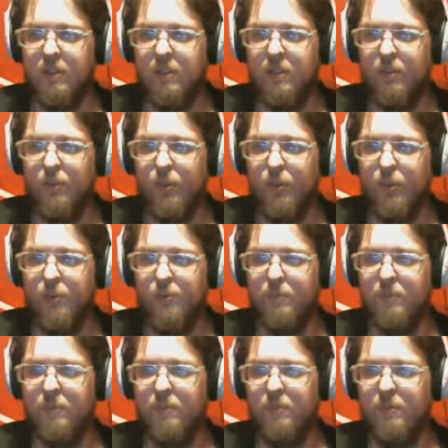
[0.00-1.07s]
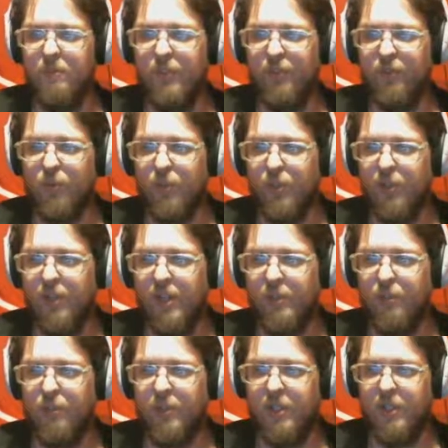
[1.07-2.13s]
room before you're
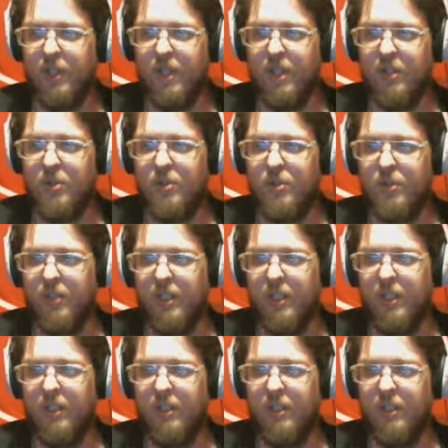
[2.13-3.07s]
able to actually